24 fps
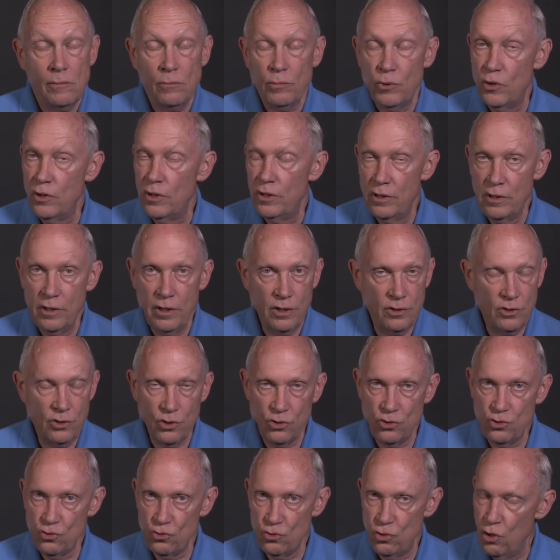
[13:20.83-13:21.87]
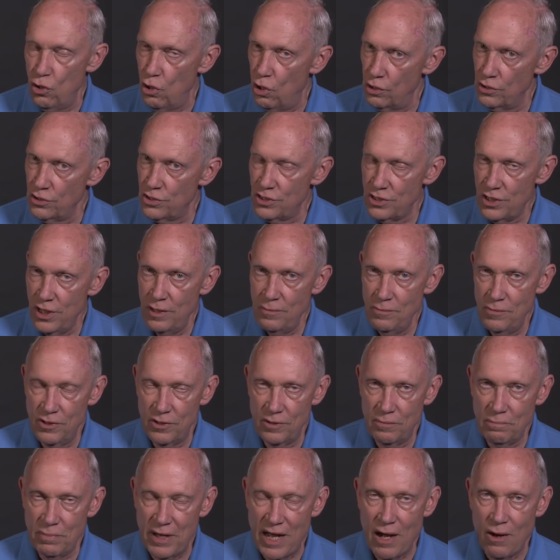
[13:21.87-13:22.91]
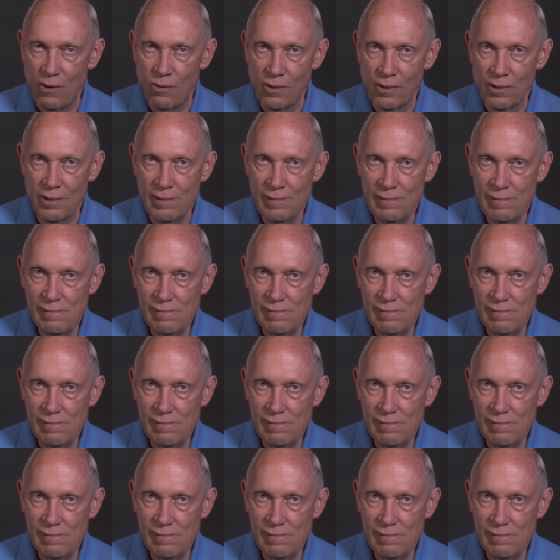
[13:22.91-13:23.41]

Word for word: Boy, that's a strong statement of power.